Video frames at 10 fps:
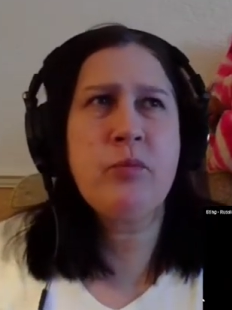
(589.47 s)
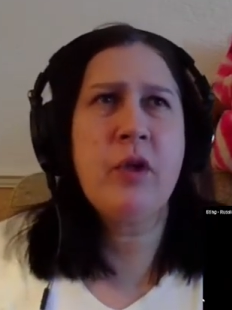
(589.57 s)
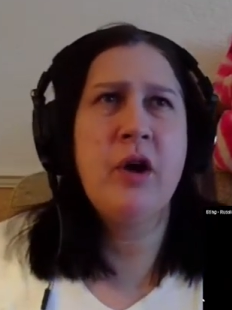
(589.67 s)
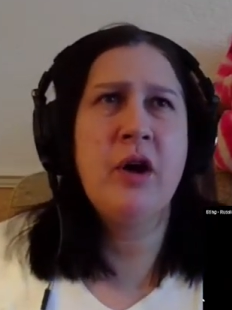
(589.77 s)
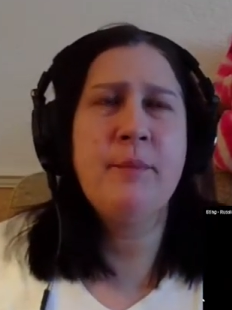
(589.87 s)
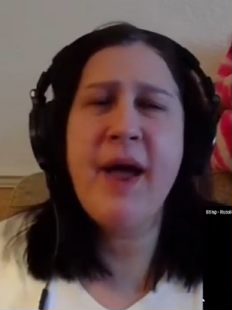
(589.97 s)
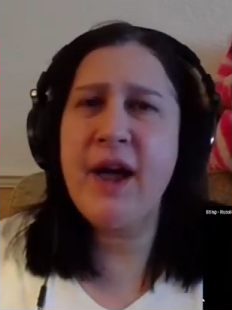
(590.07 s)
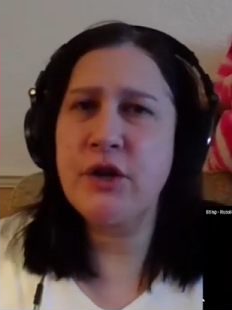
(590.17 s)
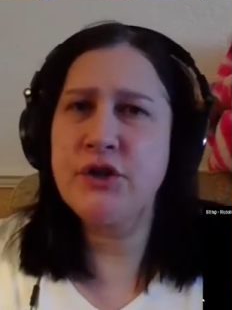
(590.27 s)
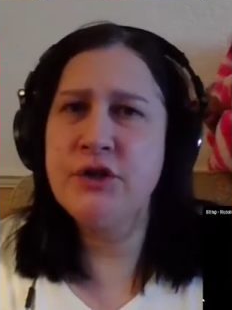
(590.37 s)
um,
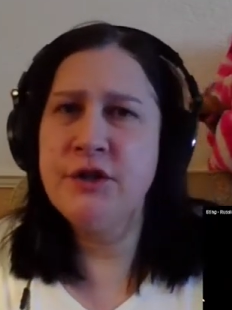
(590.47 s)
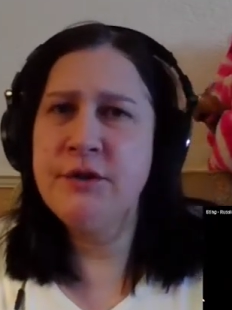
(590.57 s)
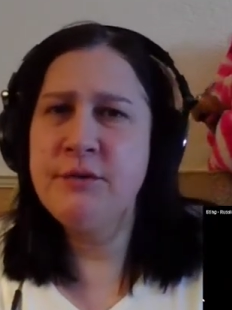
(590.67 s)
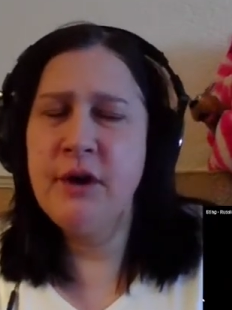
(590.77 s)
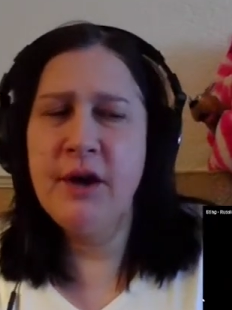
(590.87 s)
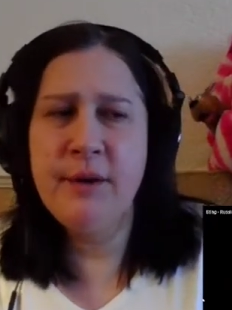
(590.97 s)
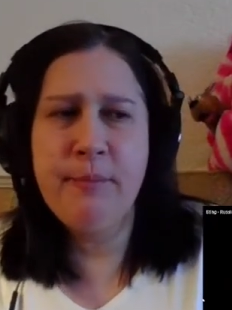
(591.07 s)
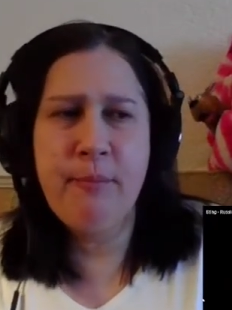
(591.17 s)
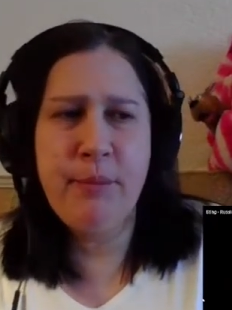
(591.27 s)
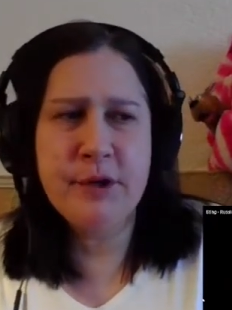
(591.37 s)
action,
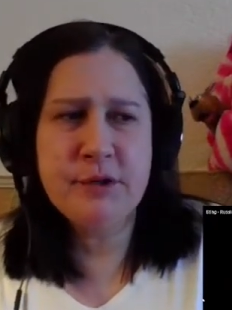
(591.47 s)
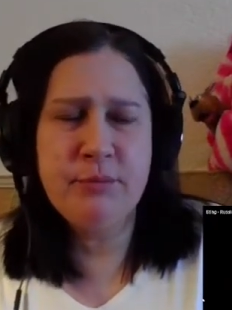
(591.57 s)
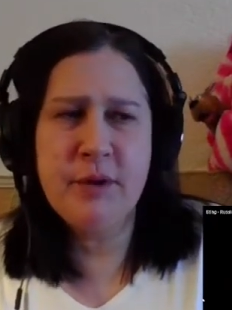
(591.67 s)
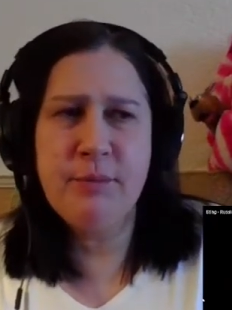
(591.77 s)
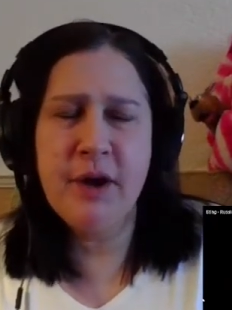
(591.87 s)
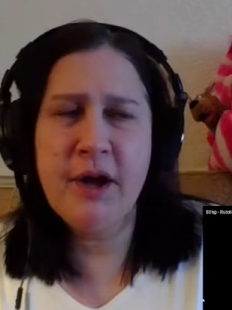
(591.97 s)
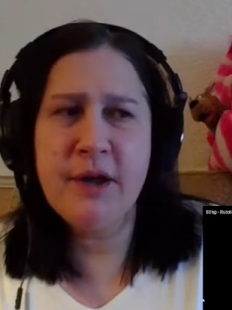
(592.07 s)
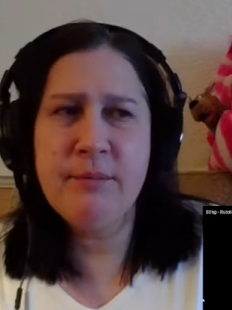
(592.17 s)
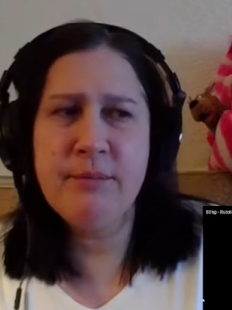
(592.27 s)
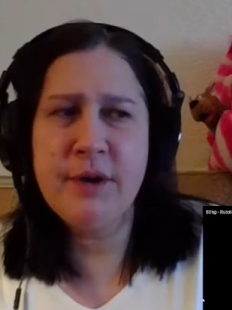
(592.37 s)
possibly by,
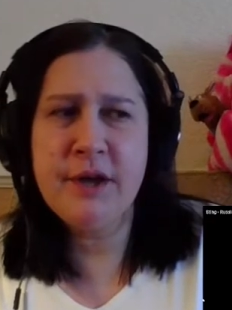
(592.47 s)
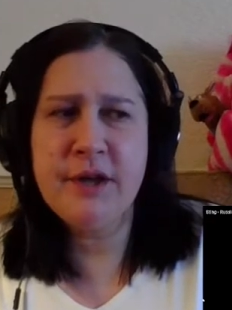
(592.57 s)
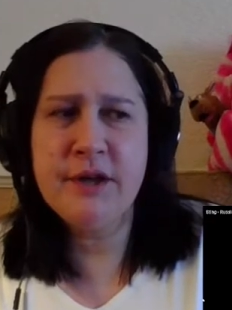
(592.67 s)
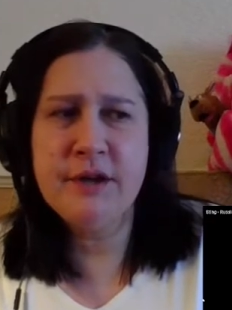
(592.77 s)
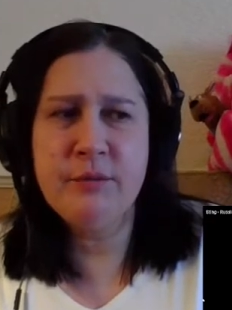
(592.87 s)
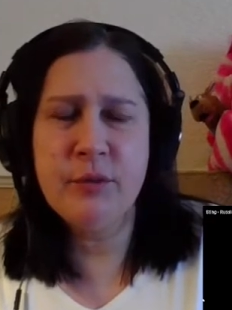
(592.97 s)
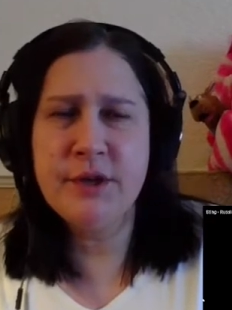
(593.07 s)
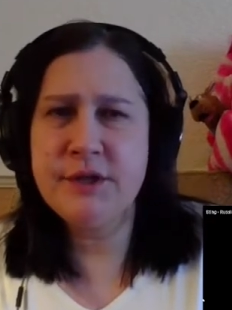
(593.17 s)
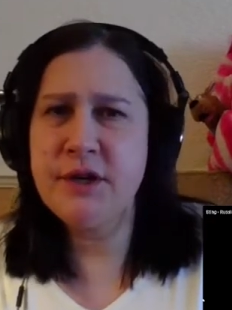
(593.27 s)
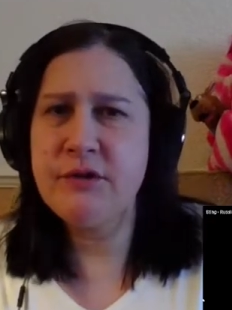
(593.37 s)
by uh, one
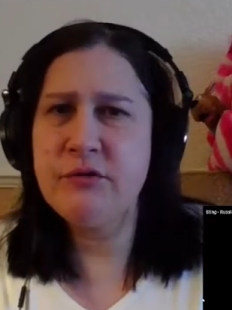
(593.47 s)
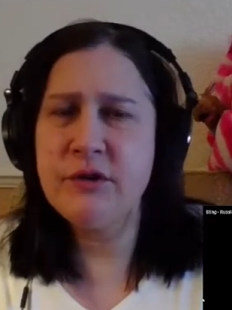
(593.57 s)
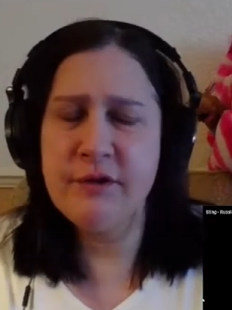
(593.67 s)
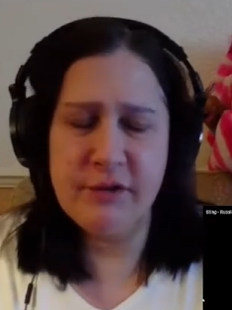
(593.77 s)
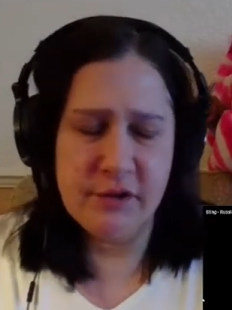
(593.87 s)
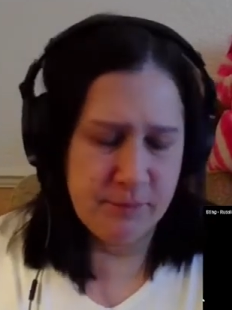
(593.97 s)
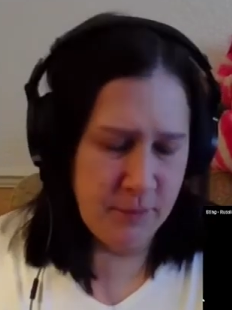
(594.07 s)
side or another,